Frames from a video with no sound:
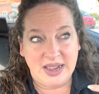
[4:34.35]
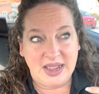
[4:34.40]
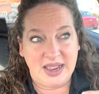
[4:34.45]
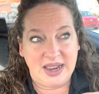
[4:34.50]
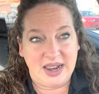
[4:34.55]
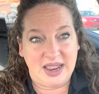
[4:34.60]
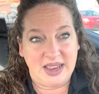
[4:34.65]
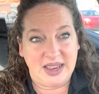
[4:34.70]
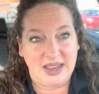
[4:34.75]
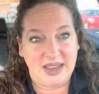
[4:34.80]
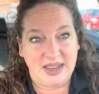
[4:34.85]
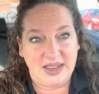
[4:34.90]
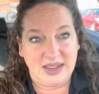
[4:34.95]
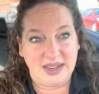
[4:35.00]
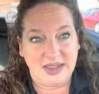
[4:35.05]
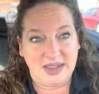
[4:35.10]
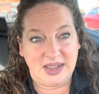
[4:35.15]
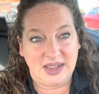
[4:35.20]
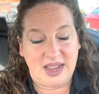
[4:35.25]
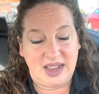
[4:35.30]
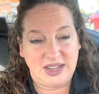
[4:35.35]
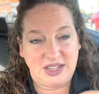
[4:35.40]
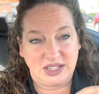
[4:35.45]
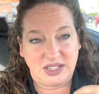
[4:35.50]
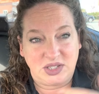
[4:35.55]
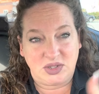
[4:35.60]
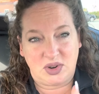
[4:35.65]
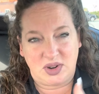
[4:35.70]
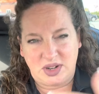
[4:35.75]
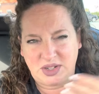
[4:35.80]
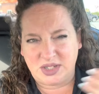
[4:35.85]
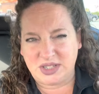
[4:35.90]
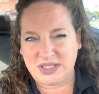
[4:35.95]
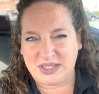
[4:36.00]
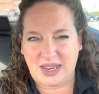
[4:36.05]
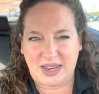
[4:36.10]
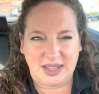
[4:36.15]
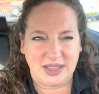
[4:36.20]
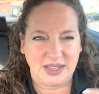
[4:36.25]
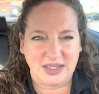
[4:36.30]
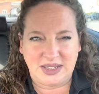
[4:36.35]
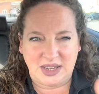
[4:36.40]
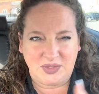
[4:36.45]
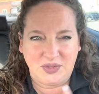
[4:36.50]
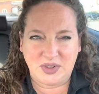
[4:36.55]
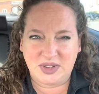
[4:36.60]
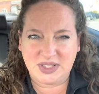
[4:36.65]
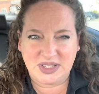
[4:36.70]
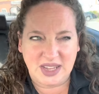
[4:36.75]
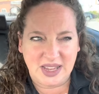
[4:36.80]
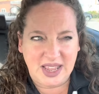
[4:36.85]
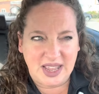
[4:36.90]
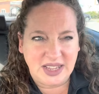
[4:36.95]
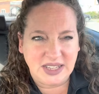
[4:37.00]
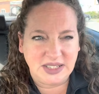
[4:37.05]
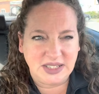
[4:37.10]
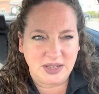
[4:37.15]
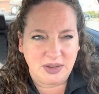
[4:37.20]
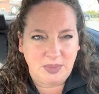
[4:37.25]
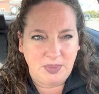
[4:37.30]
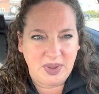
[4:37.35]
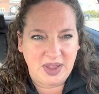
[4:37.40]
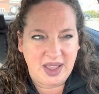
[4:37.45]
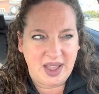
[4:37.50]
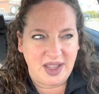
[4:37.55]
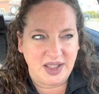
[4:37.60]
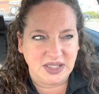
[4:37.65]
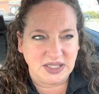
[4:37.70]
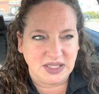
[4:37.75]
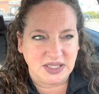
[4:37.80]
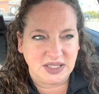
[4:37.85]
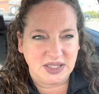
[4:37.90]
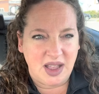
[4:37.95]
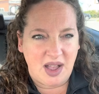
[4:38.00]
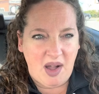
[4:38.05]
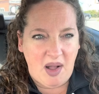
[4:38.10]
And I just don't understand the difference, I guess, because